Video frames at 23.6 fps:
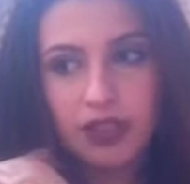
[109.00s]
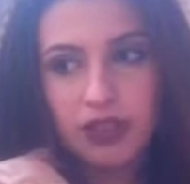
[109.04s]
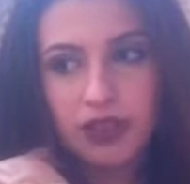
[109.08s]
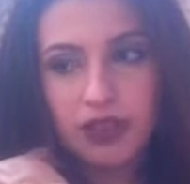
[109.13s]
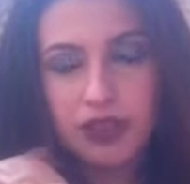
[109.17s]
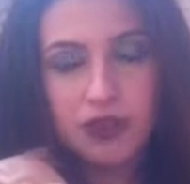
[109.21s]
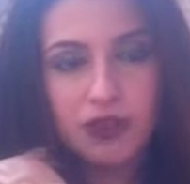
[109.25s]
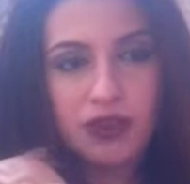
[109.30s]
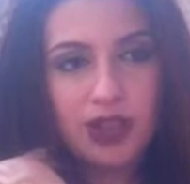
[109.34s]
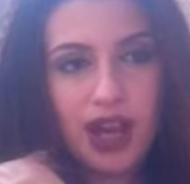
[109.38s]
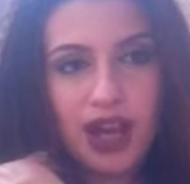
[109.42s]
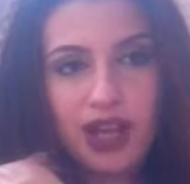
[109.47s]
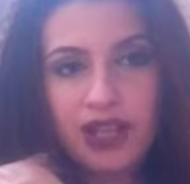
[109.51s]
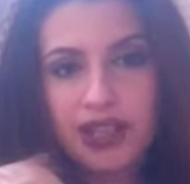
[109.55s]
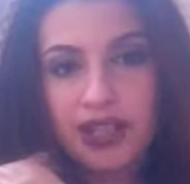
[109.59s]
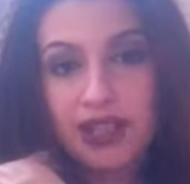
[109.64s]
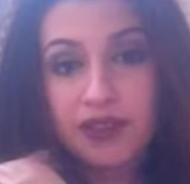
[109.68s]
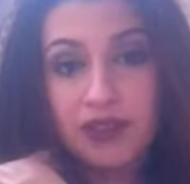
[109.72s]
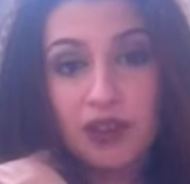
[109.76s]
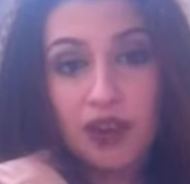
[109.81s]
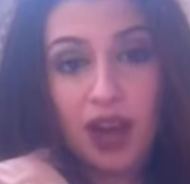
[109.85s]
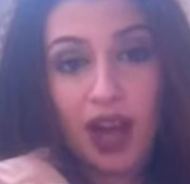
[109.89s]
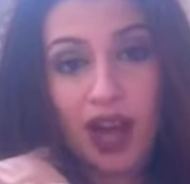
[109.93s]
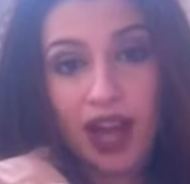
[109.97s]
Do not
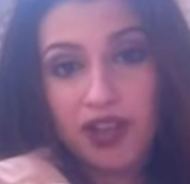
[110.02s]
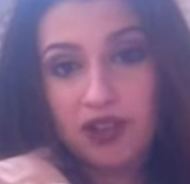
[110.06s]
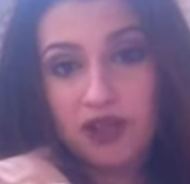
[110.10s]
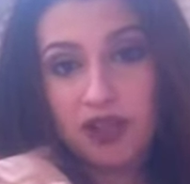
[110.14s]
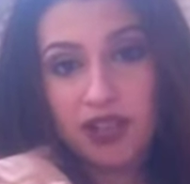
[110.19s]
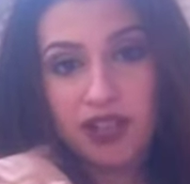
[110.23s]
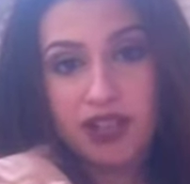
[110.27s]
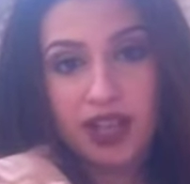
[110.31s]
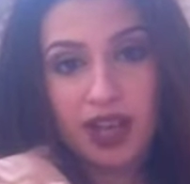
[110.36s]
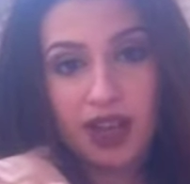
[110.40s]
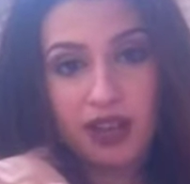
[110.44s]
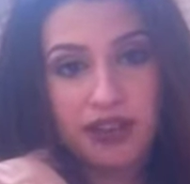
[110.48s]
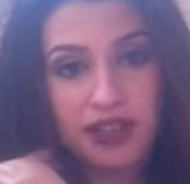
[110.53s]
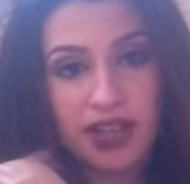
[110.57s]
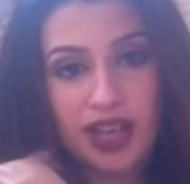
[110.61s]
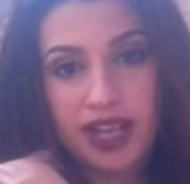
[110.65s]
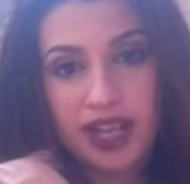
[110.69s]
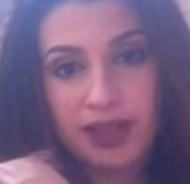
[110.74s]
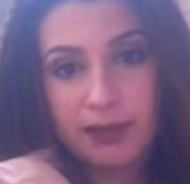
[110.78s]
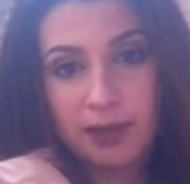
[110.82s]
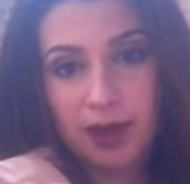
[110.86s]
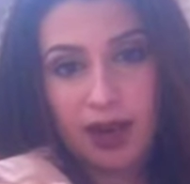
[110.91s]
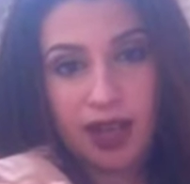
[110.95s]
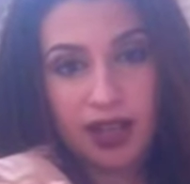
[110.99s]
give your address out to
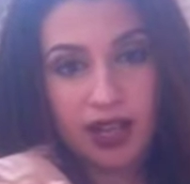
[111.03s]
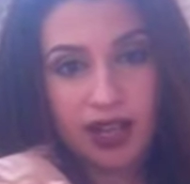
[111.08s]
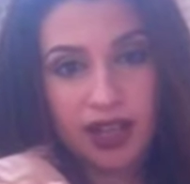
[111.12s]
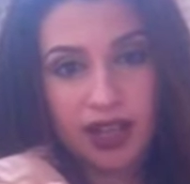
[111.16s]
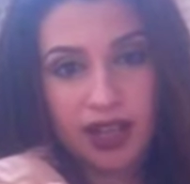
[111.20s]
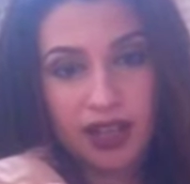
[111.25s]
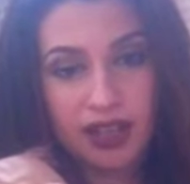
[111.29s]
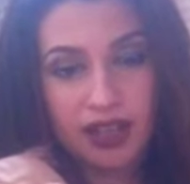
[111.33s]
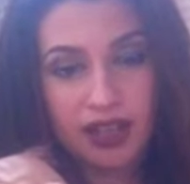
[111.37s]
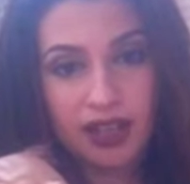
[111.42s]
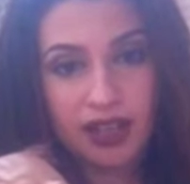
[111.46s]
anybody.